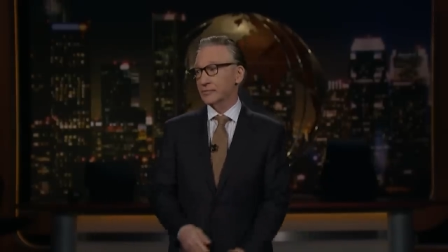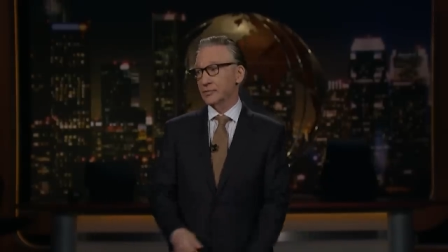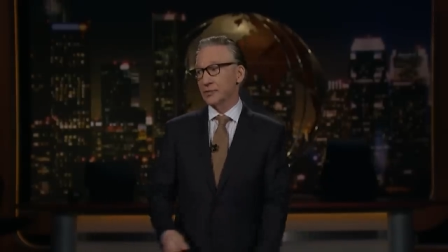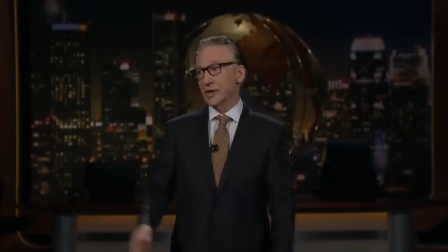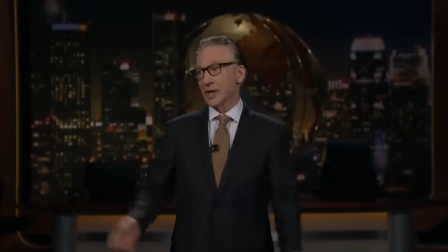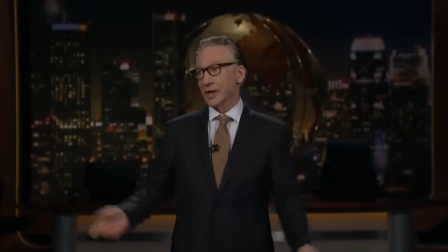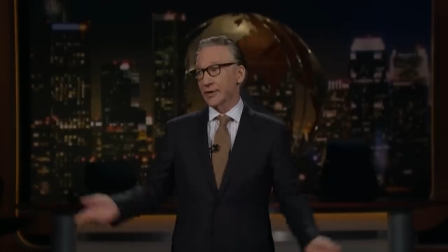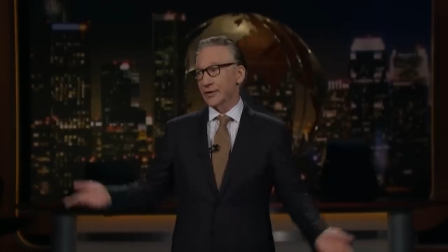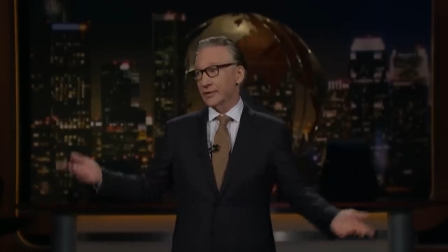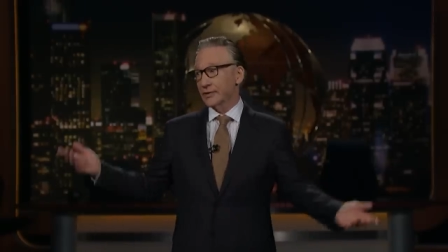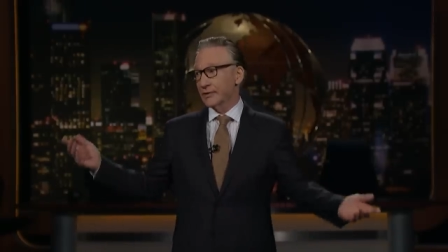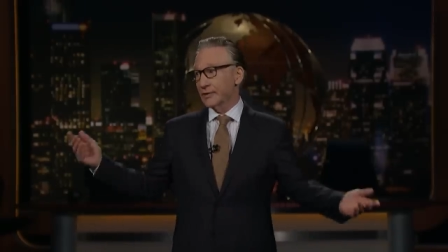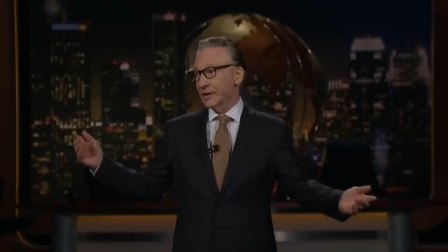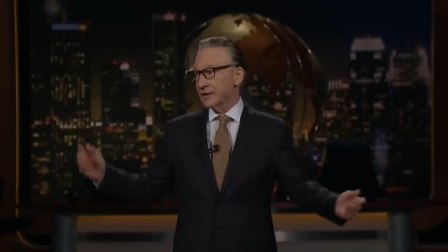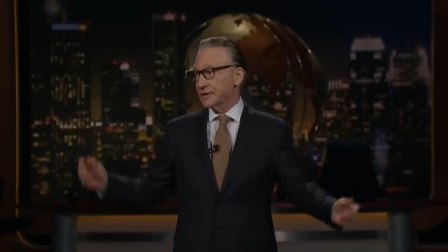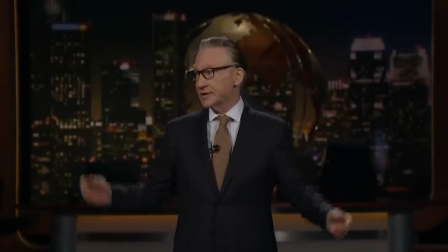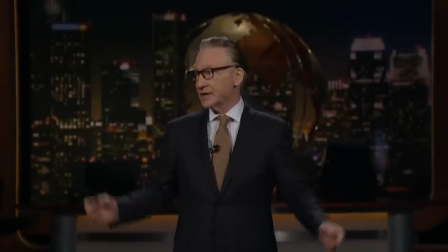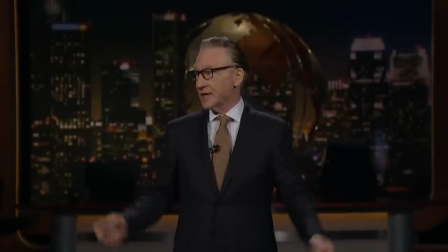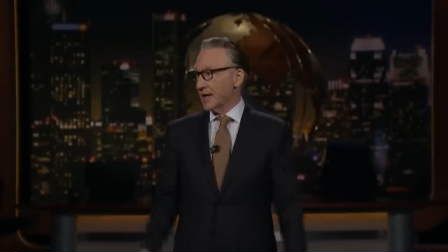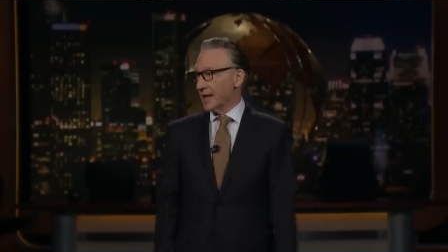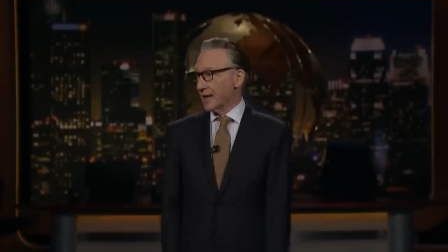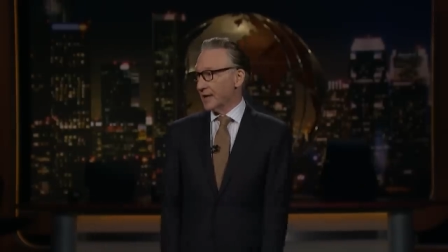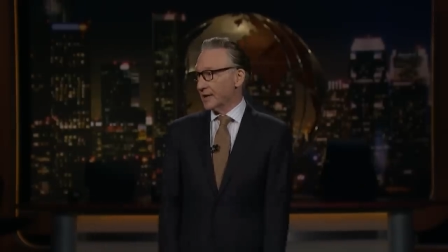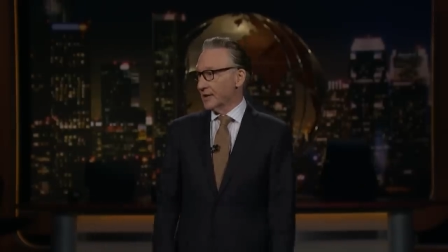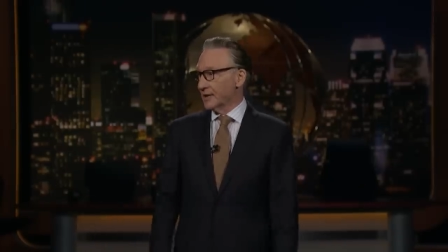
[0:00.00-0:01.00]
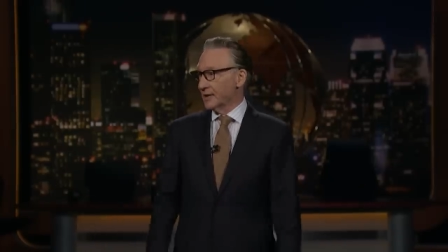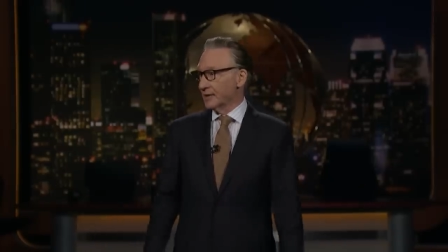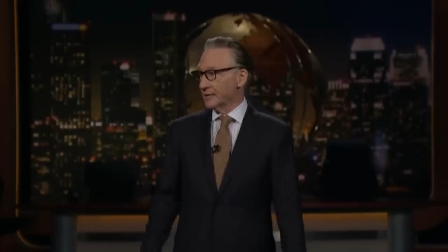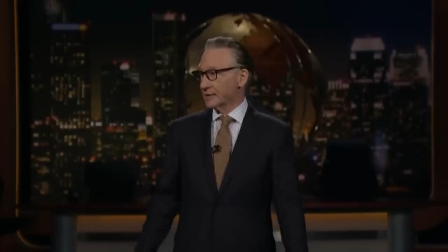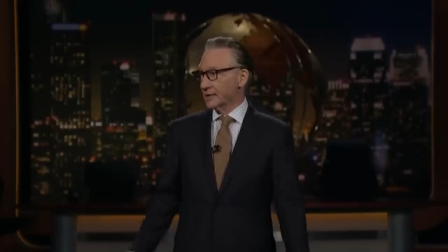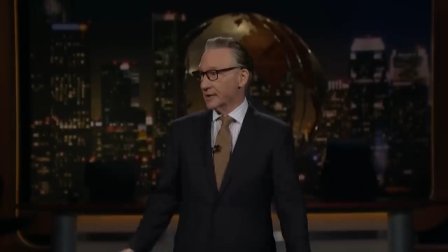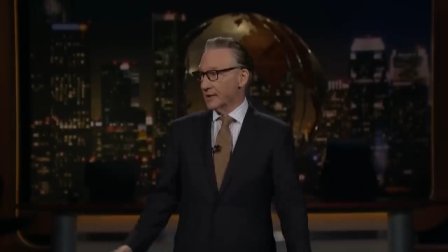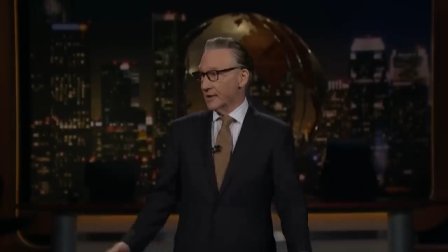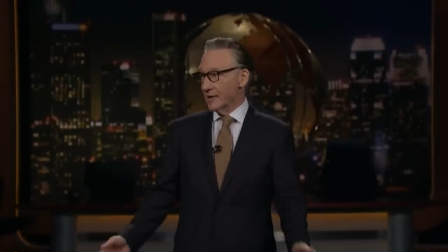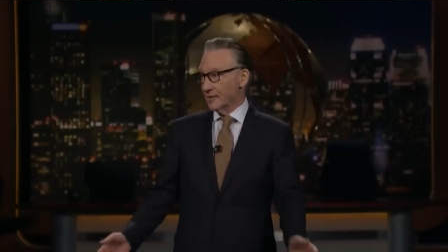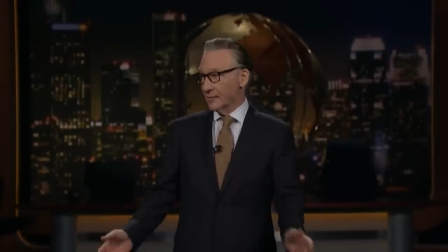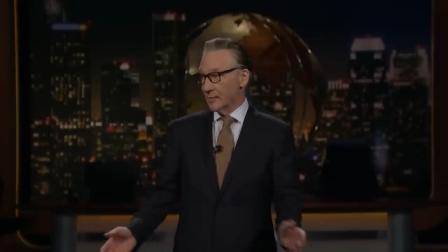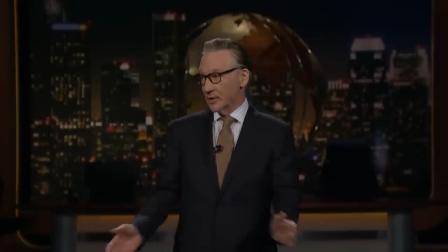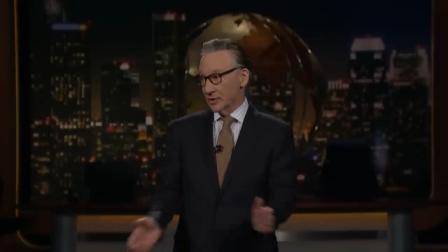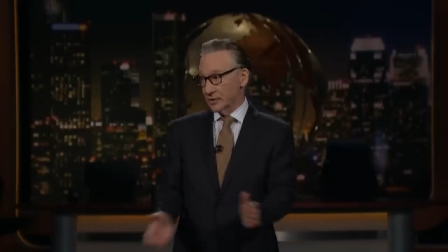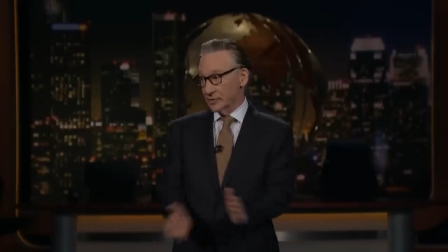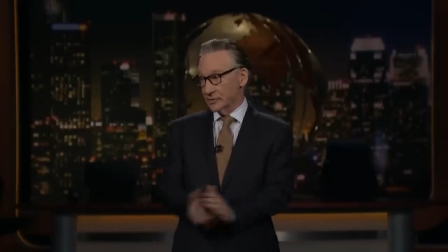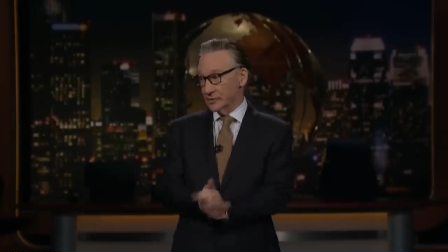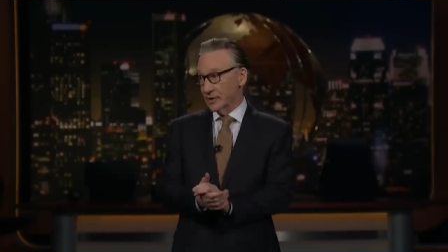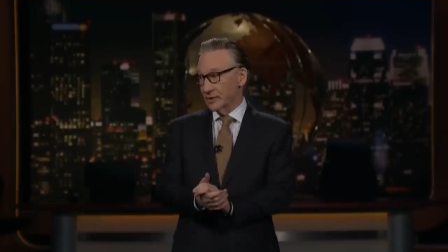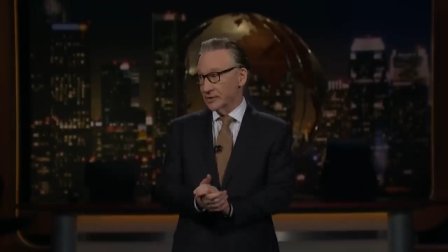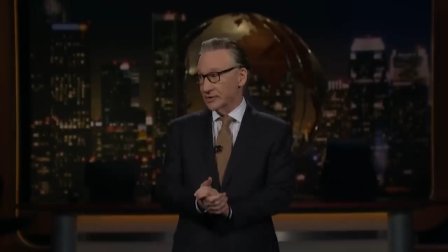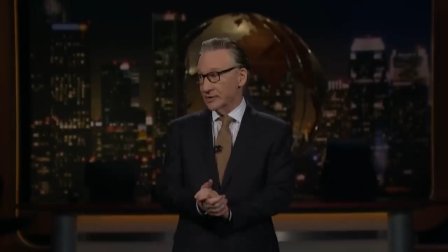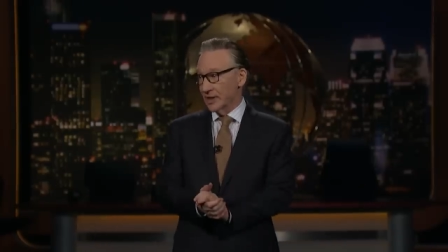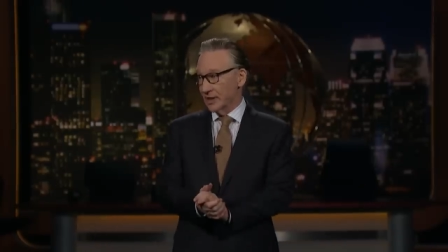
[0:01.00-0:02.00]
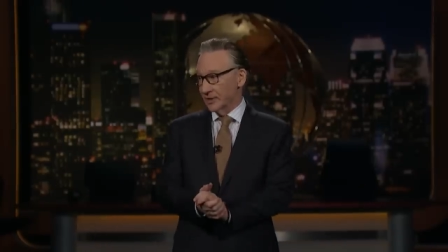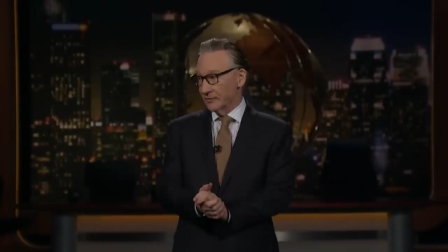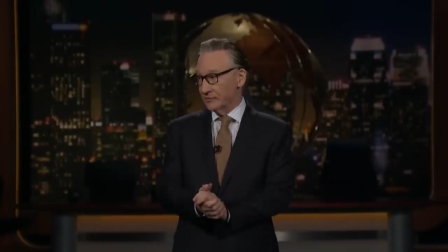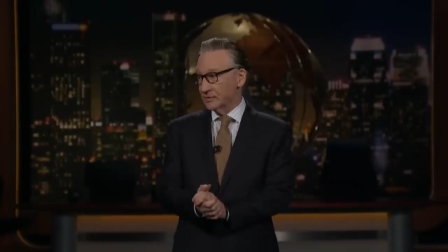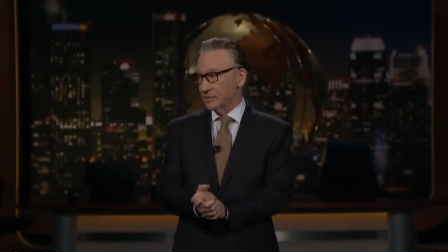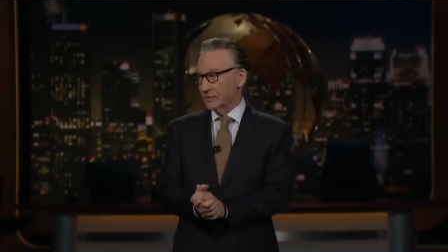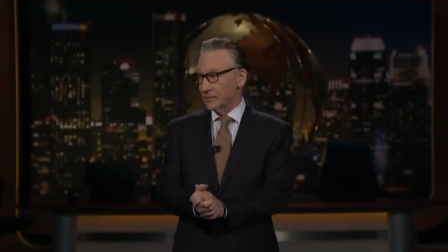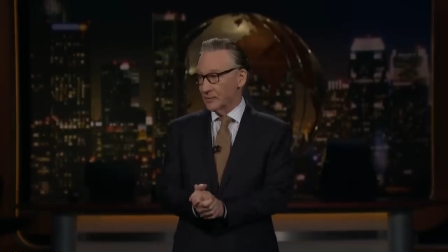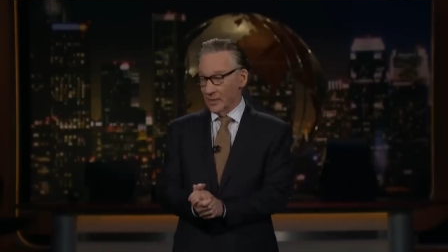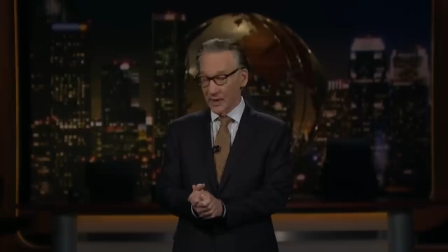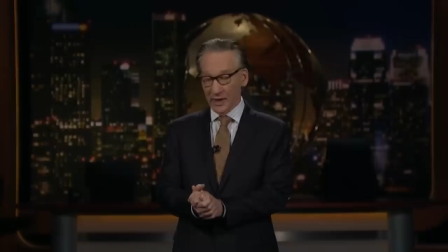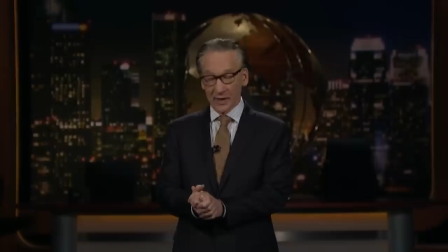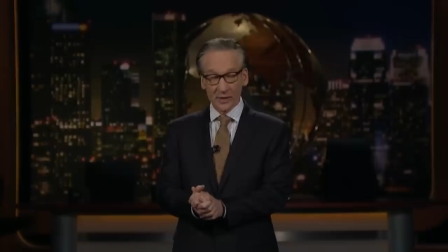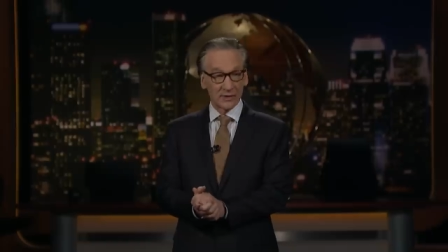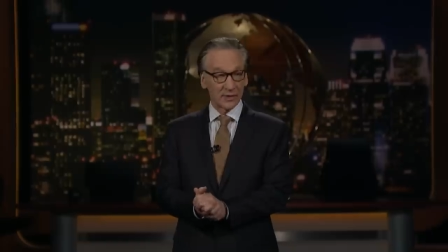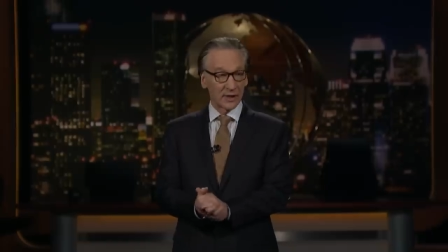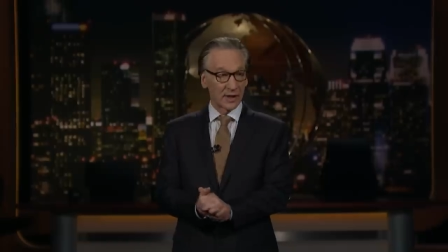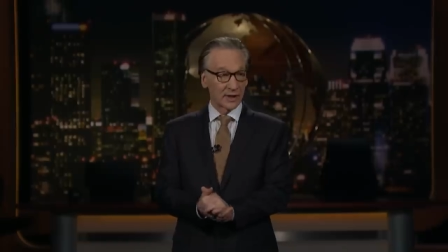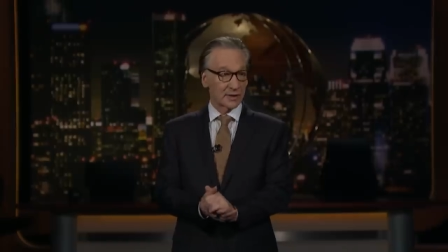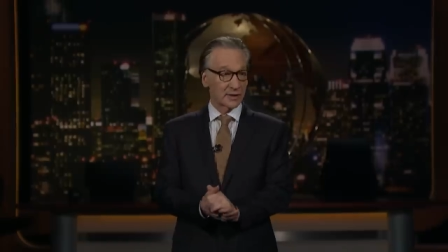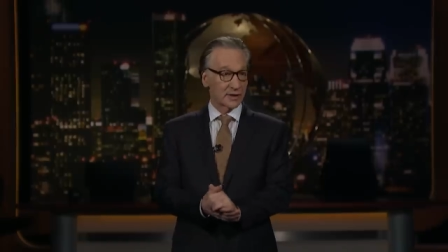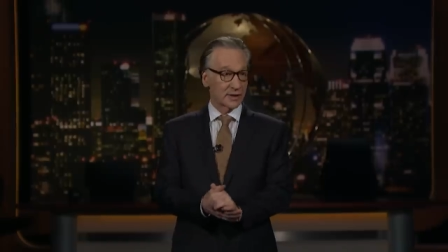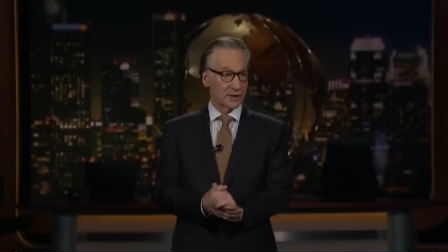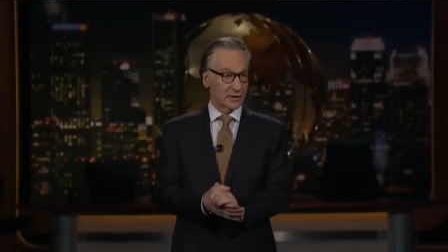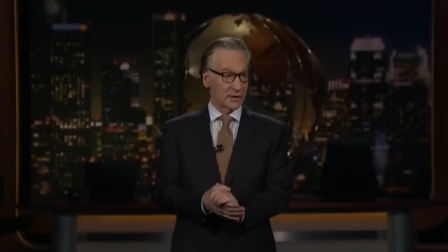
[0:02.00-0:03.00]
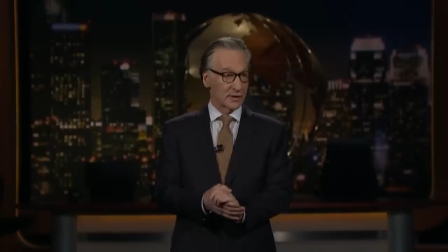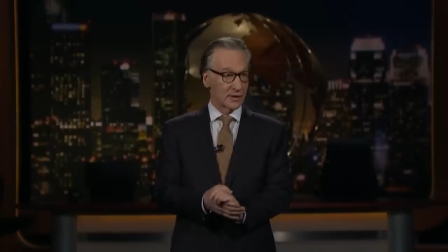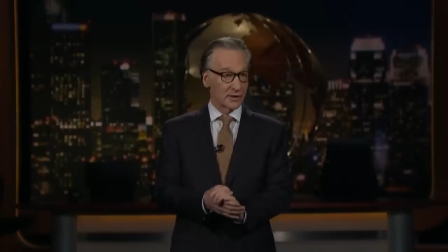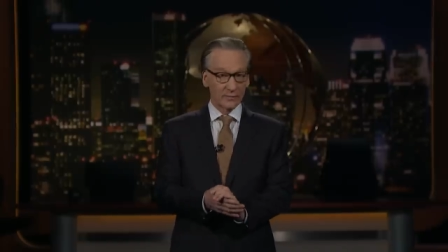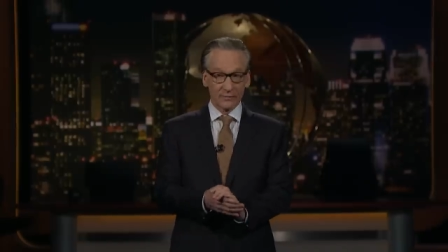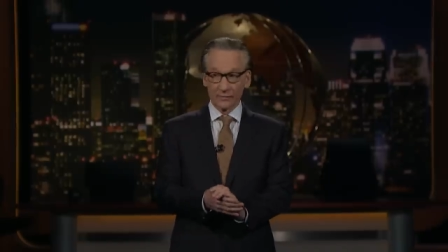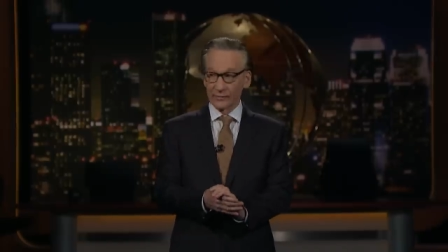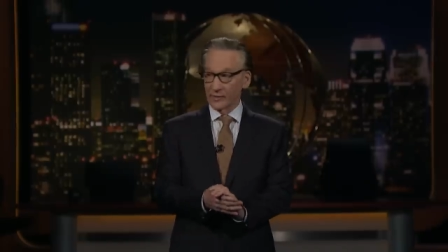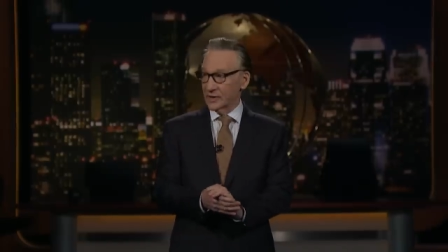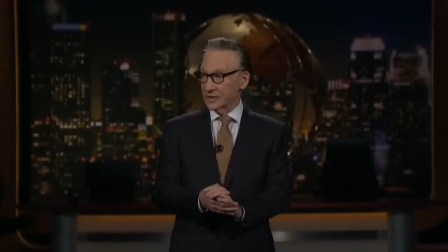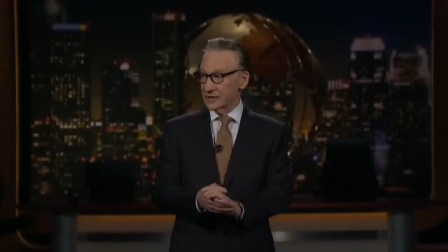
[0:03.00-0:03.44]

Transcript: another attack on comedy. You saw Dave Chappelle get uh,